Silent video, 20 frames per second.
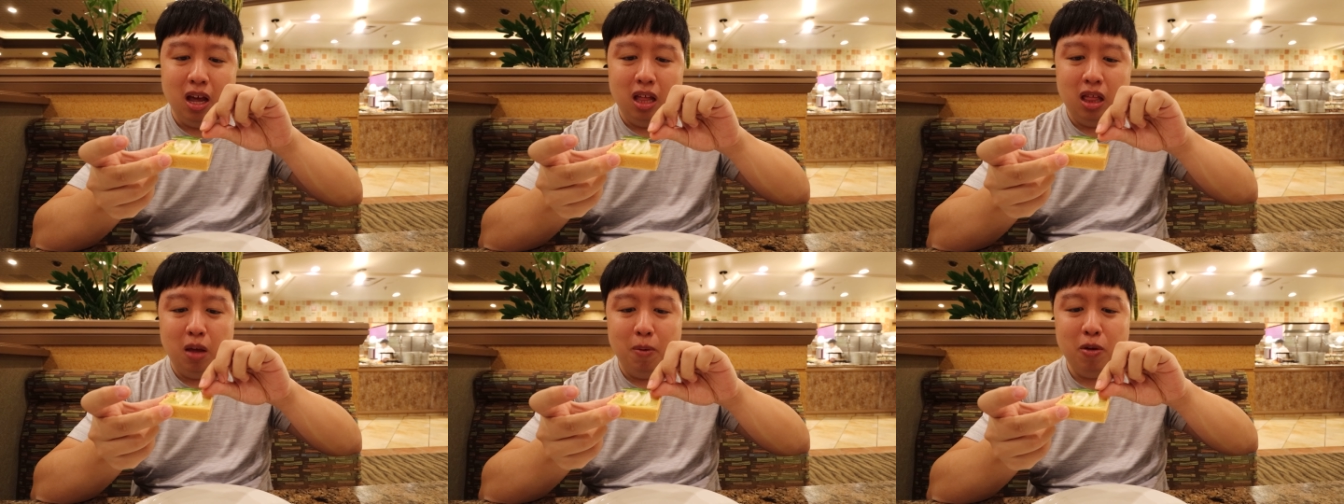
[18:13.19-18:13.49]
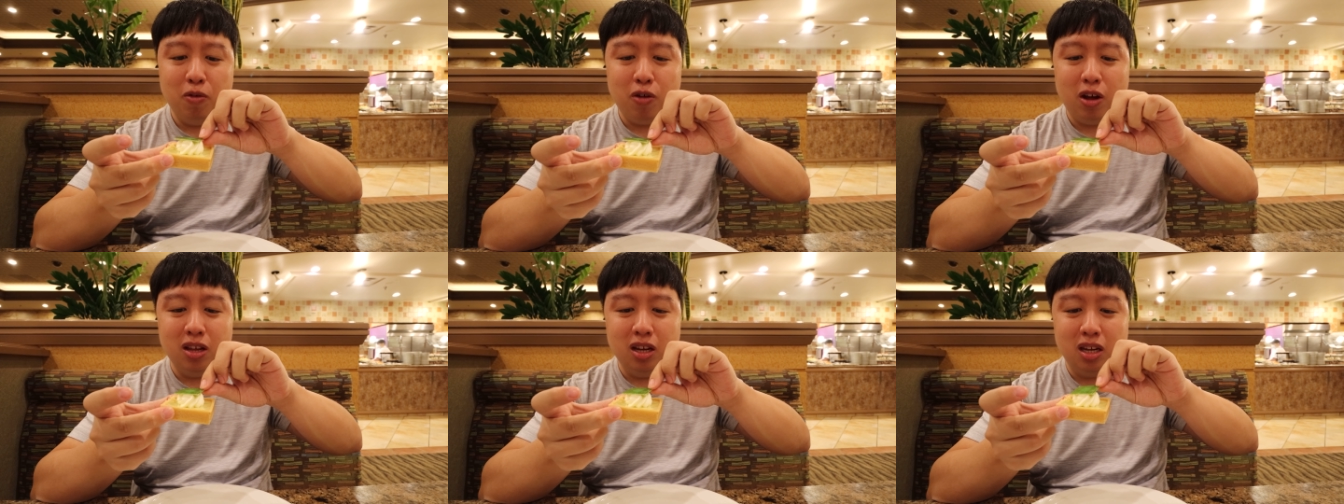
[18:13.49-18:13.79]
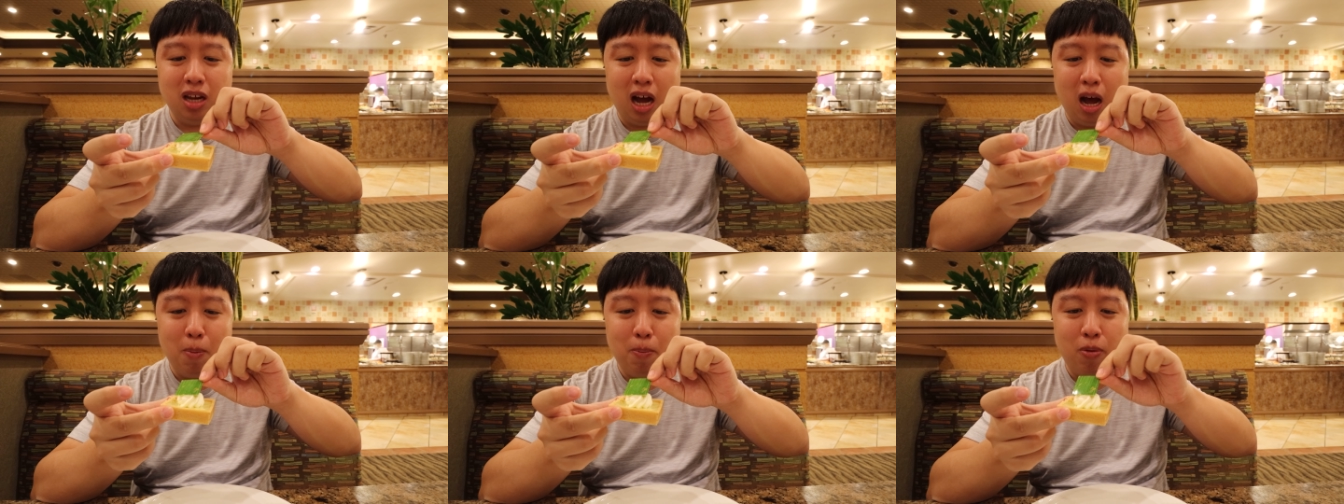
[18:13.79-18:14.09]
Let me try the
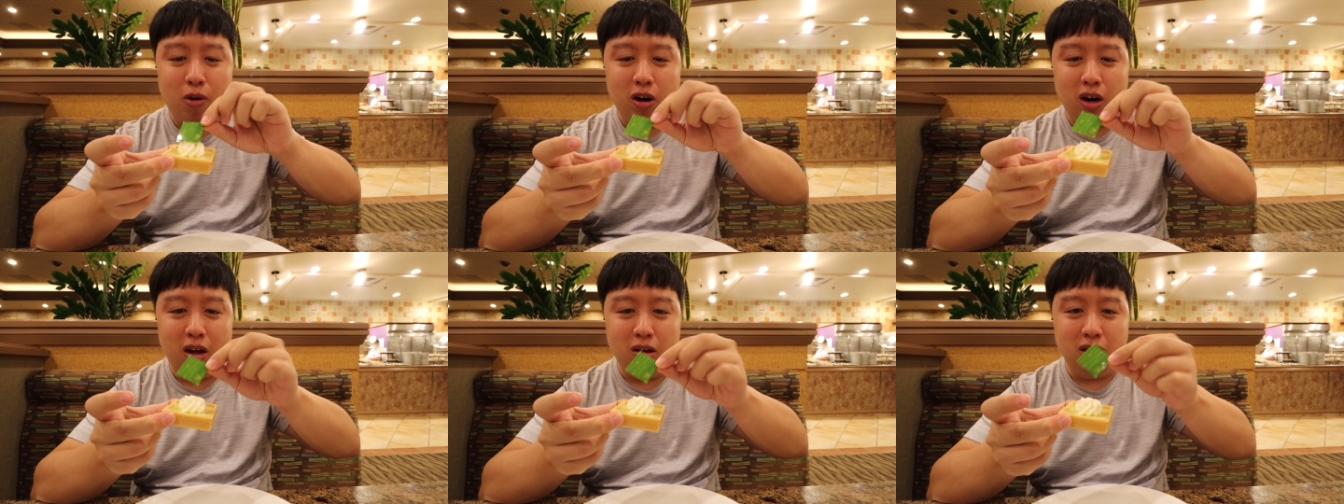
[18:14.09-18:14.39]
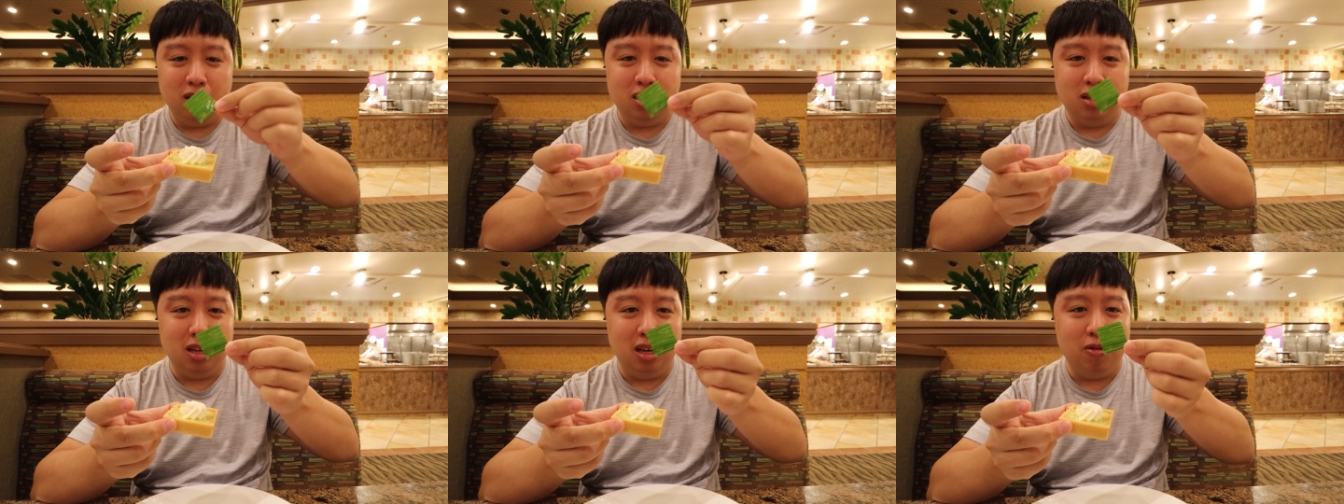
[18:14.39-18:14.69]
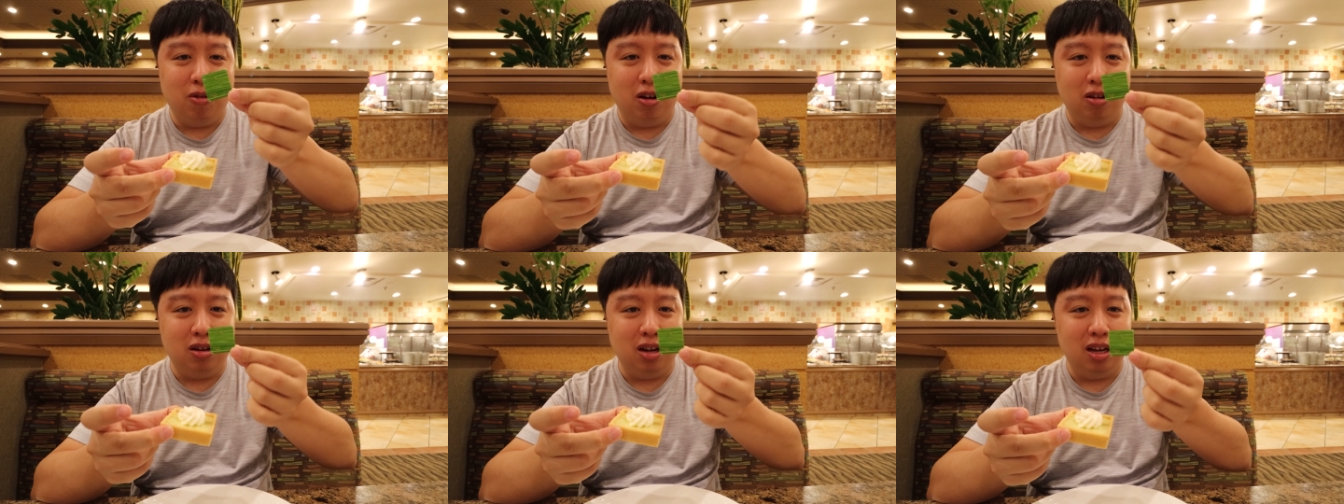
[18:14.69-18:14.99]
top part out just to see
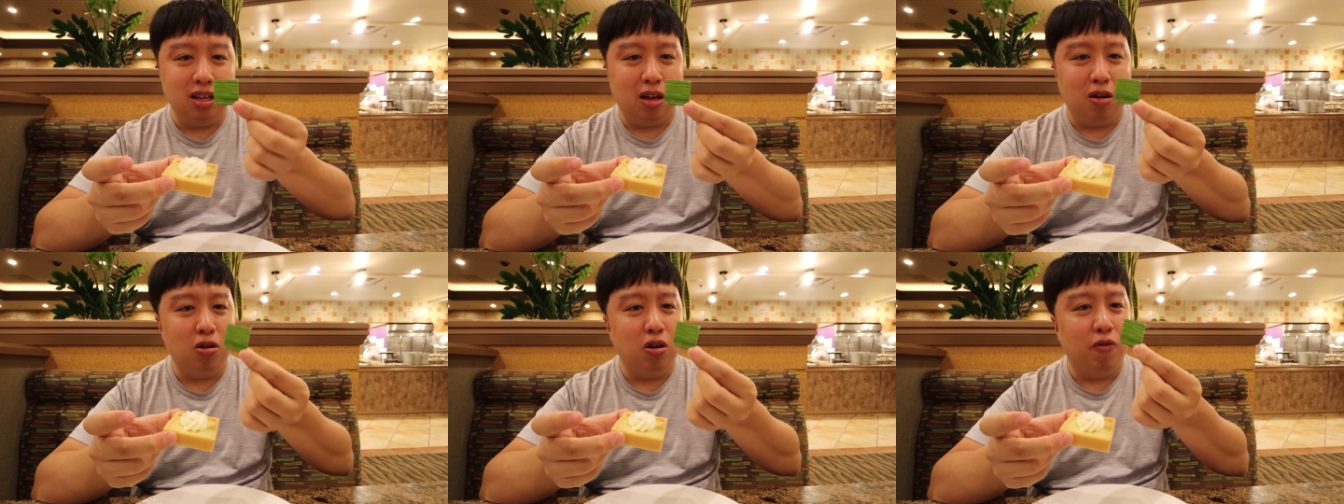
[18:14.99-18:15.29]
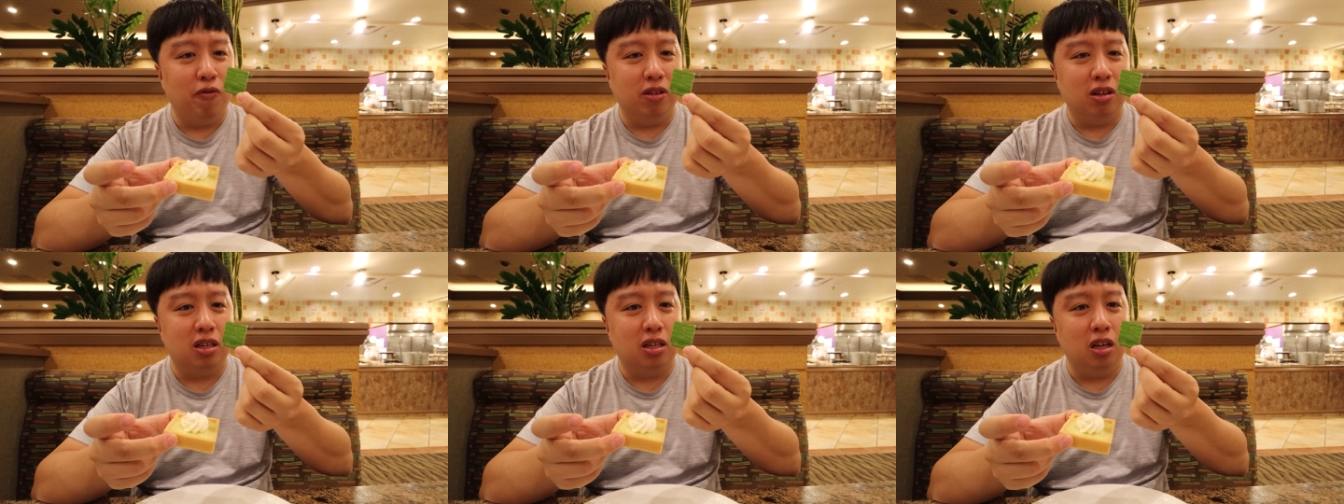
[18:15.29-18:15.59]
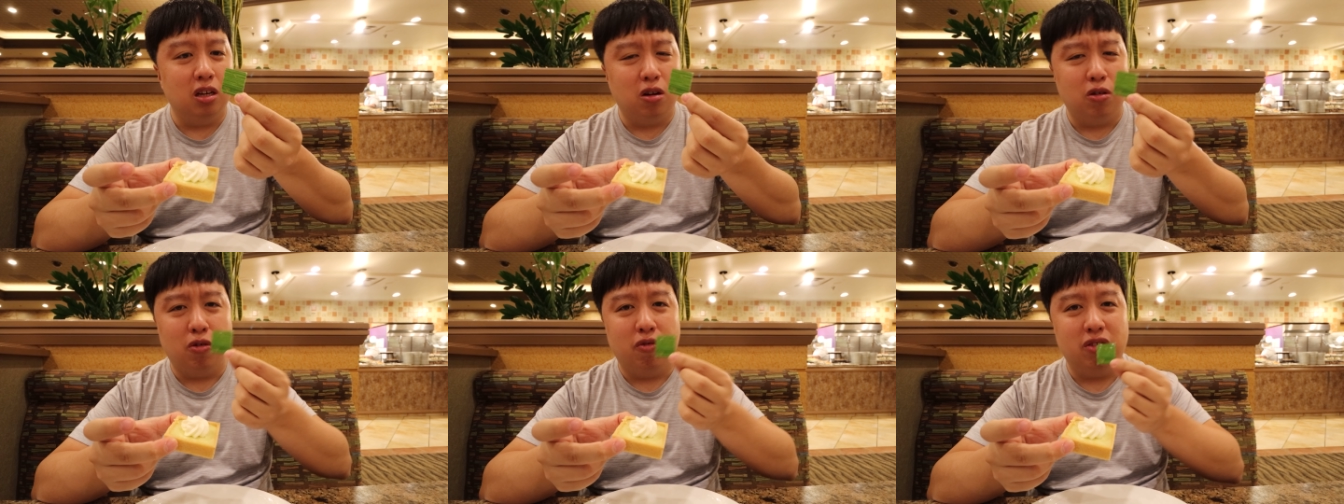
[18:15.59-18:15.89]
what it tastes. I don't know if it's
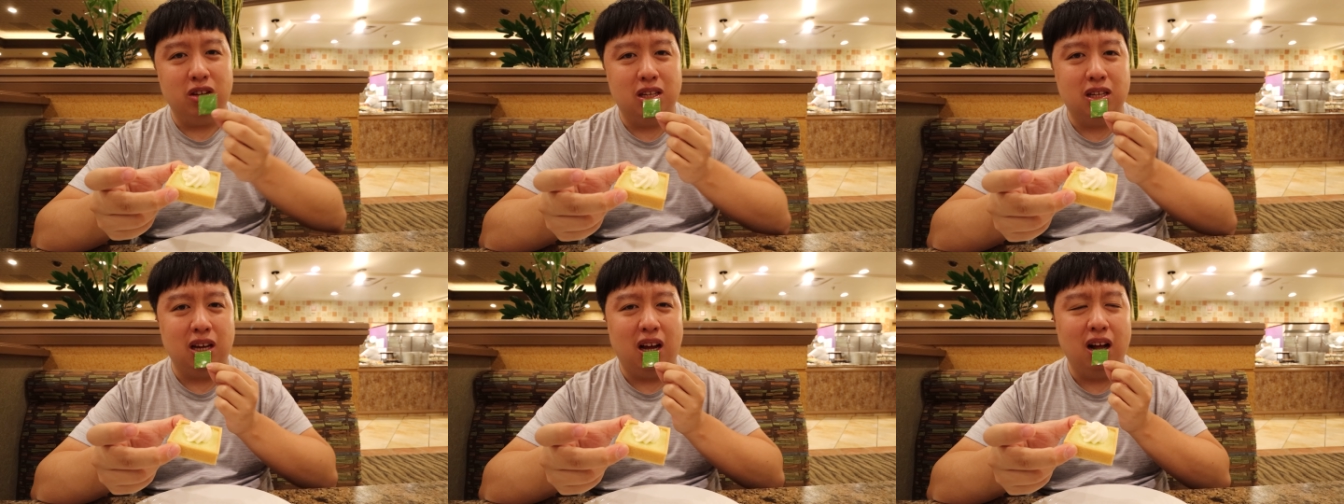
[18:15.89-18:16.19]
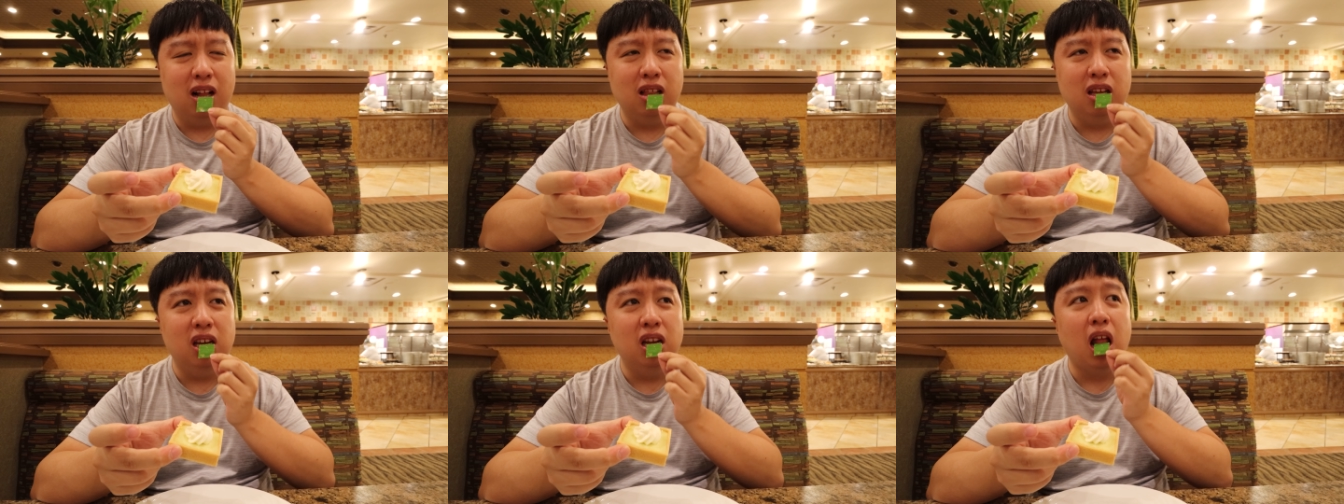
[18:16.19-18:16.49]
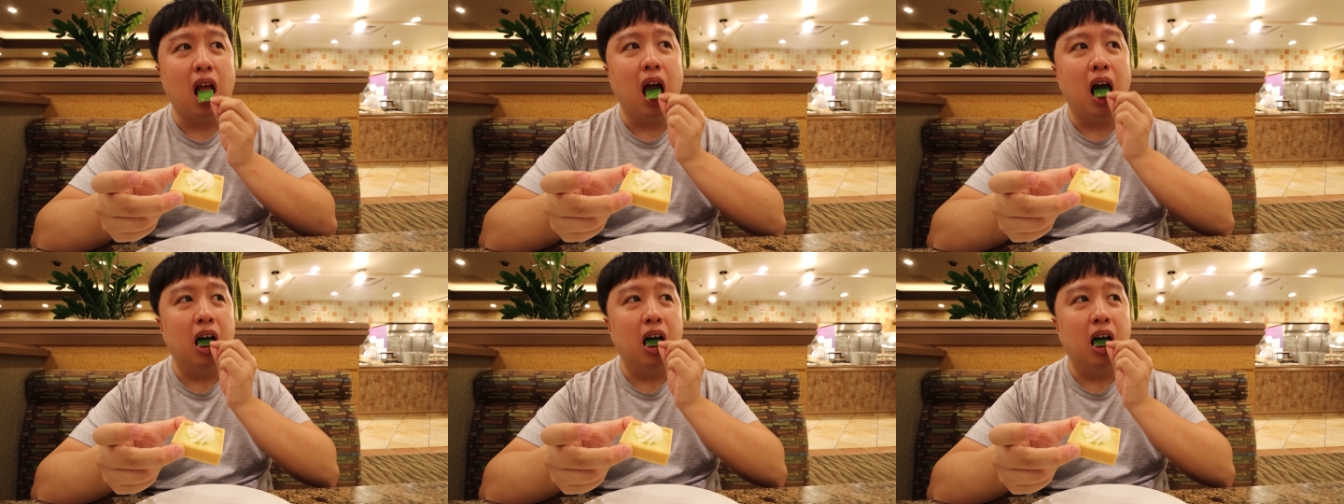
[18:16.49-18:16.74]
sugar or if it's chocolate.